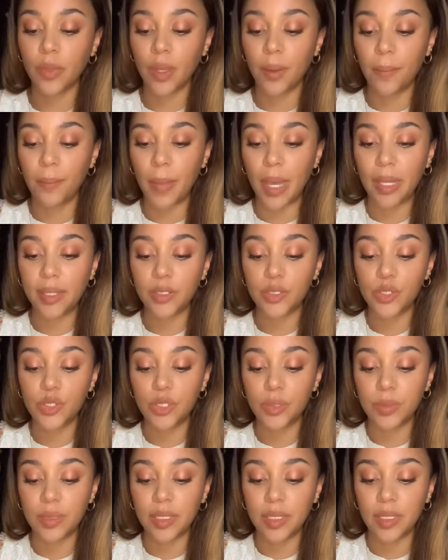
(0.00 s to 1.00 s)
Manage to
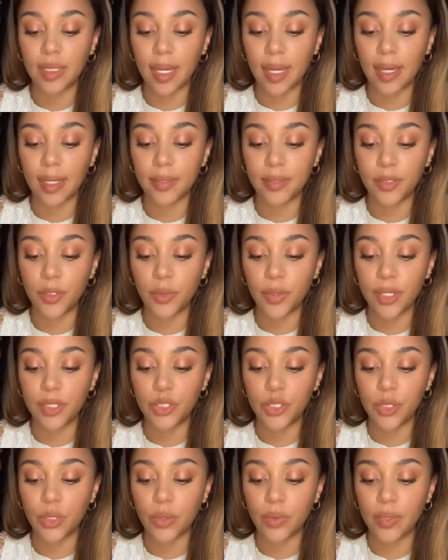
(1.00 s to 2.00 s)
be glad. Create
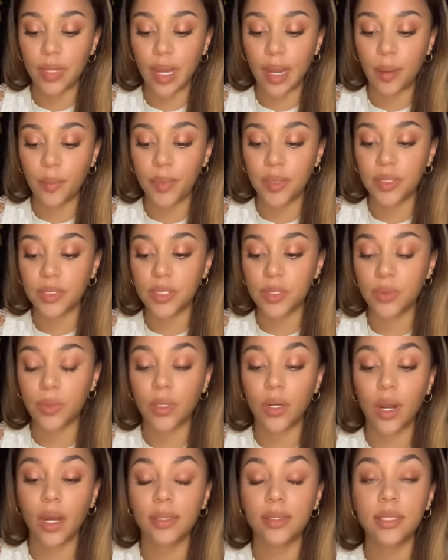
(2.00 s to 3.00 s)
your own happiness
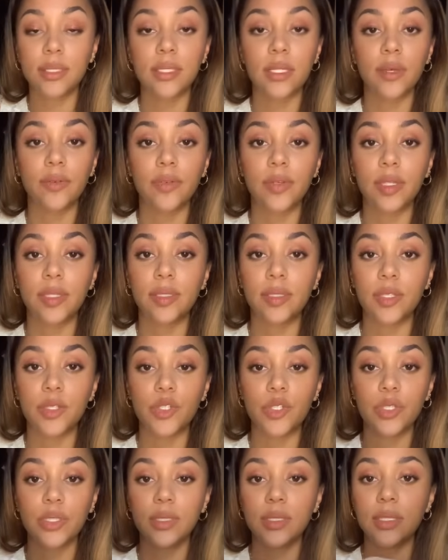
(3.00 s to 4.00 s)
regardless of
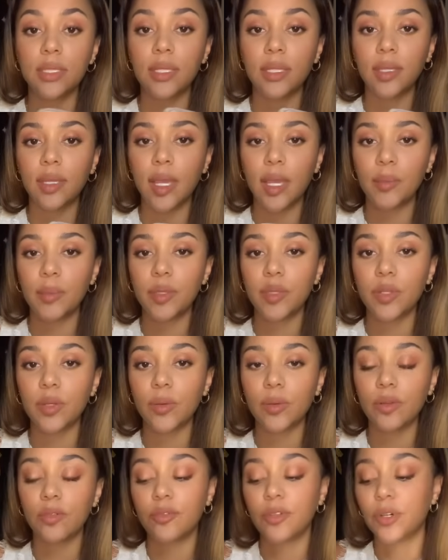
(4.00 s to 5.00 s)
conditions. It came in the
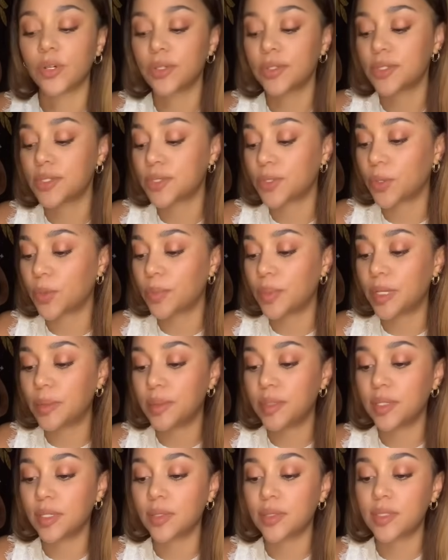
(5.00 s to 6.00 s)
reverse. So maybe
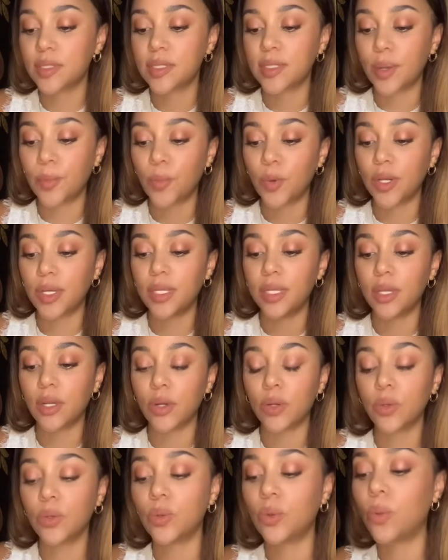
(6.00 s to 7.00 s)
there is someone here
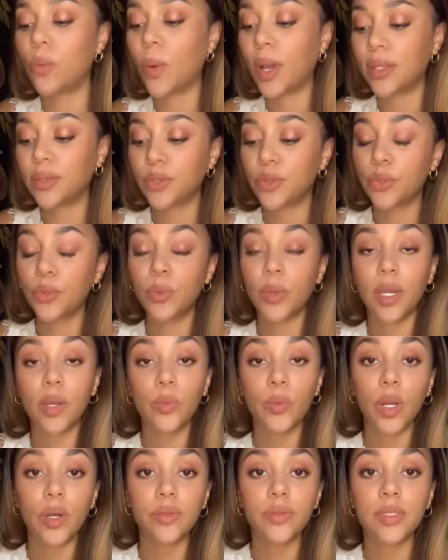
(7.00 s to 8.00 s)
who went through a
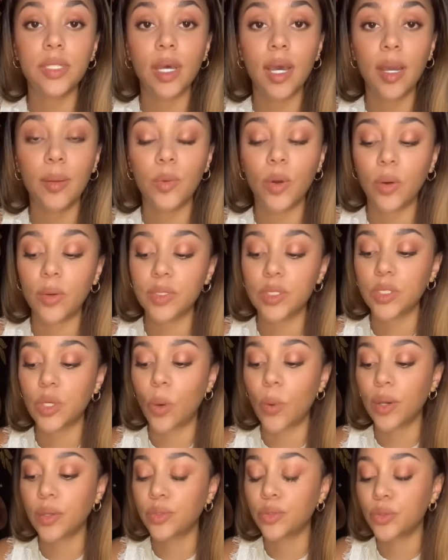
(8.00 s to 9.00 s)
rough time or is
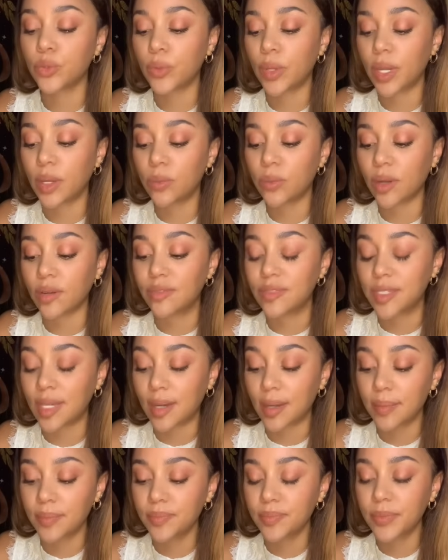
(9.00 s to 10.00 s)
going through a rough
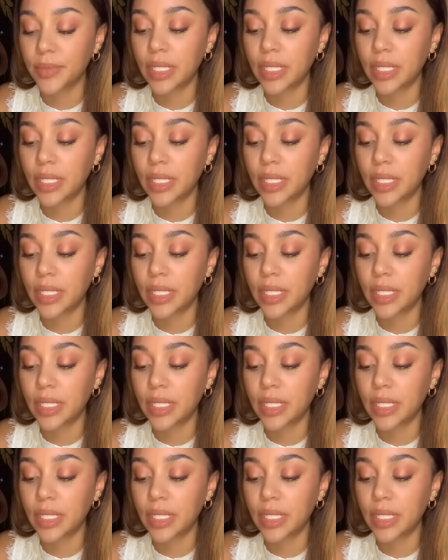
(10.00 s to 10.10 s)
time.